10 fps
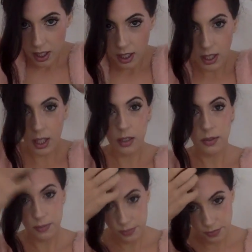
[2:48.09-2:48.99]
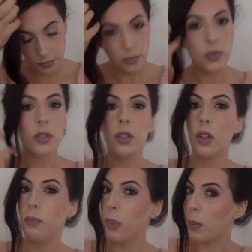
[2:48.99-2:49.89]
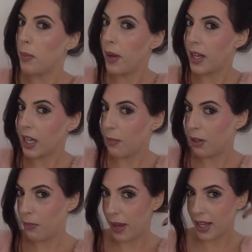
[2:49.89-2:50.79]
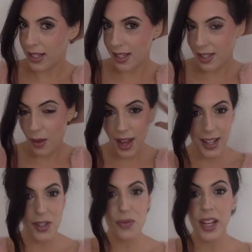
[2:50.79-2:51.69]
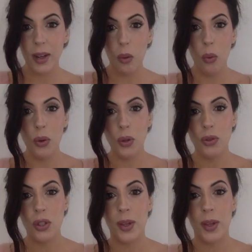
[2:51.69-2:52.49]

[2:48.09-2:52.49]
you could bobby pin a couple of bits. So that's really all you do.